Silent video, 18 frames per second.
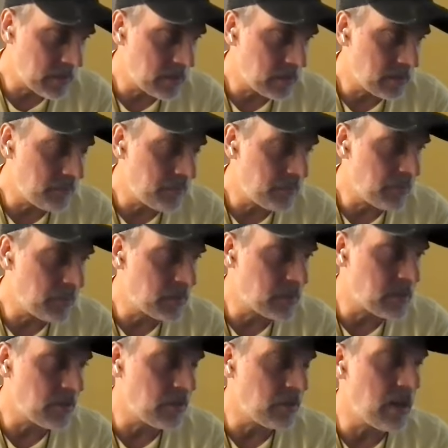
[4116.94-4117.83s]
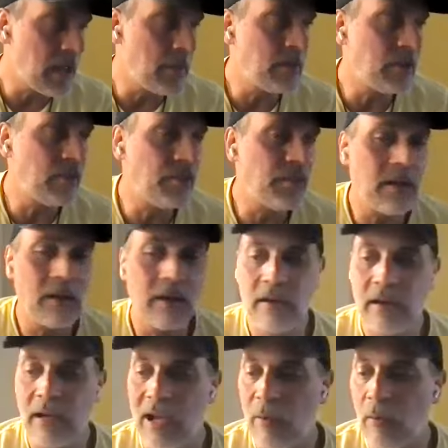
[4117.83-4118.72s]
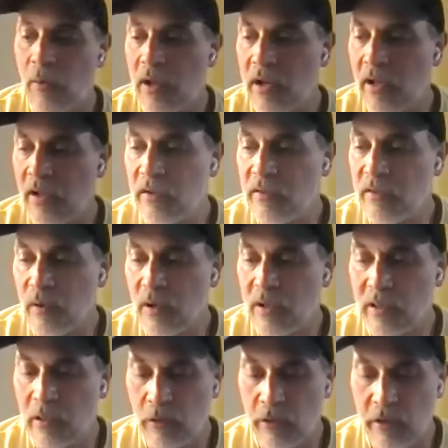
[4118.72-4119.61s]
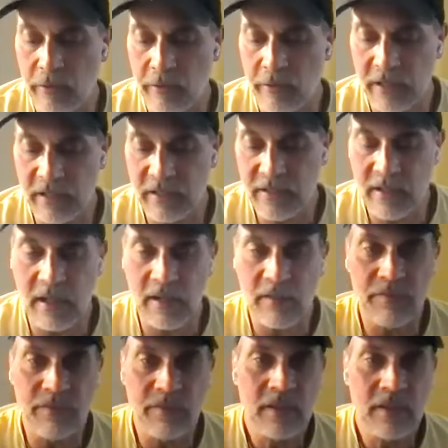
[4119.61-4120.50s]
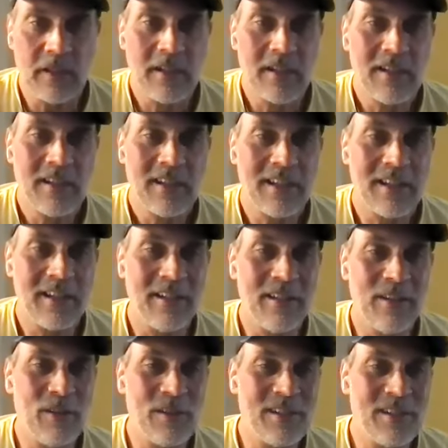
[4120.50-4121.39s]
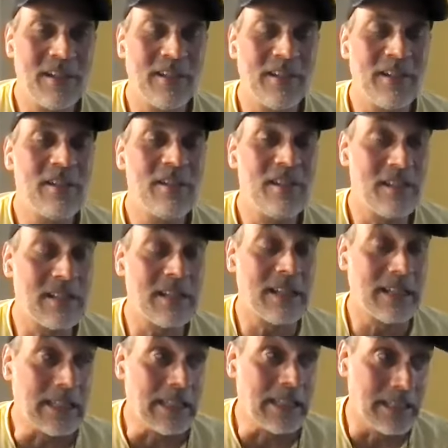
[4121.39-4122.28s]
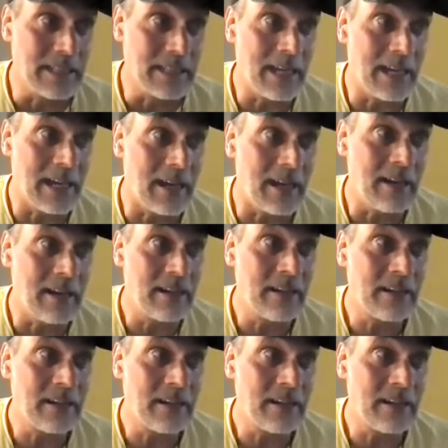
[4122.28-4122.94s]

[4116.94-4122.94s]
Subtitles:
the Southern Hemisphere, I want to do all the Lord of the Rings stuff in New Zealand, she's like, yeah,